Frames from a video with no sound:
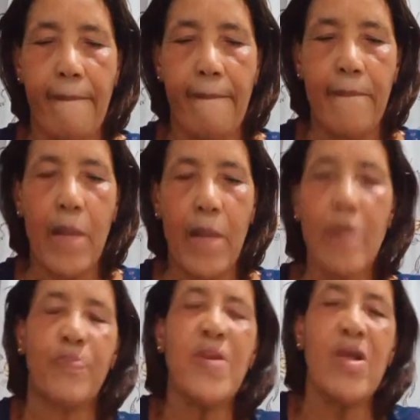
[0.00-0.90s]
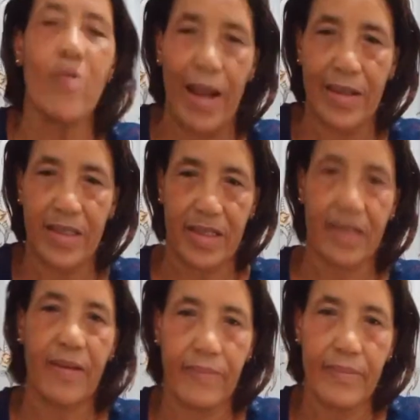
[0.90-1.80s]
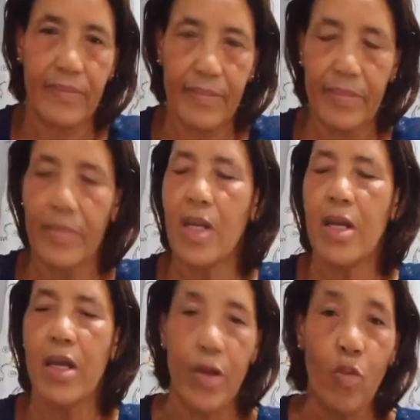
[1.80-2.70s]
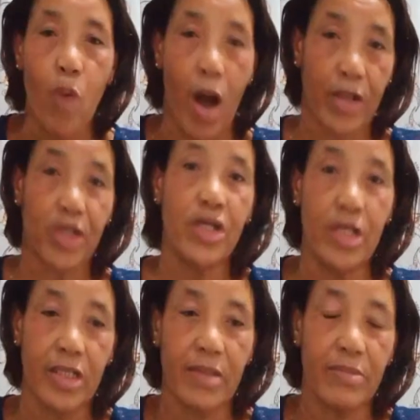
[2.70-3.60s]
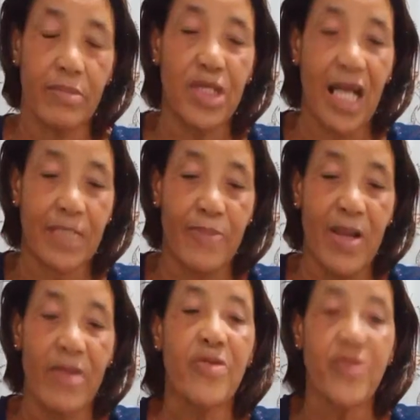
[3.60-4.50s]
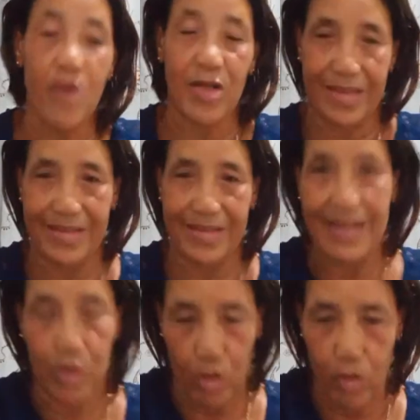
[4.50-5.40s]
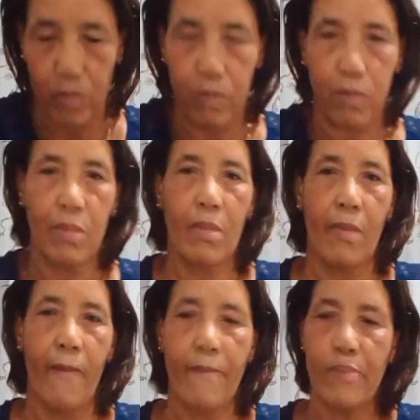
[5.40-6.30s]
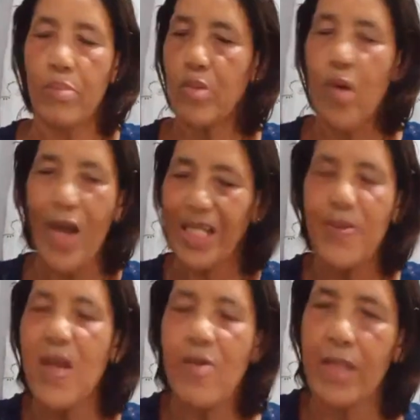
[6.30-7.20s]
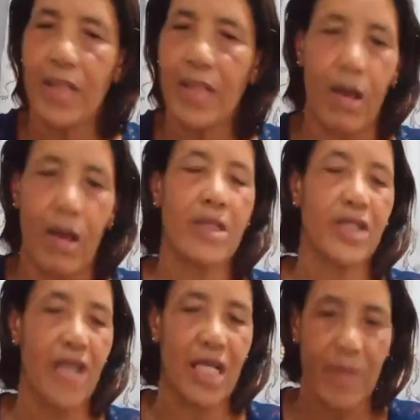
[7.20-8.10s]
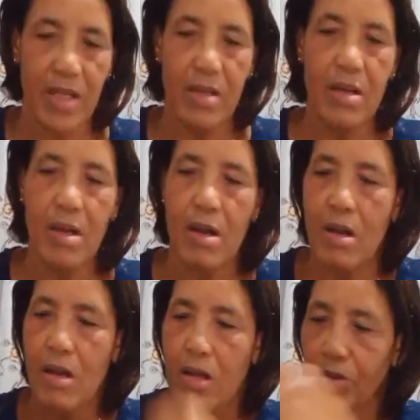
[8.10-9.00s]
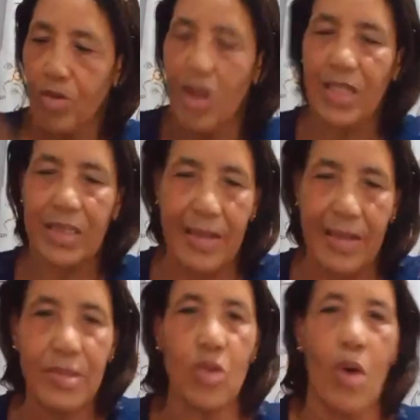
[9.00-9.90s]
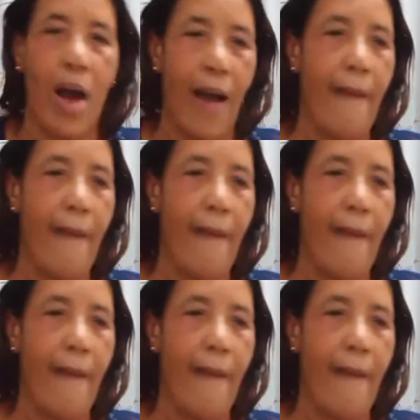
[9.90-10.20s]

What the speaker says: no experience in what she has been thrust into. No experience at all. She has been thrust into a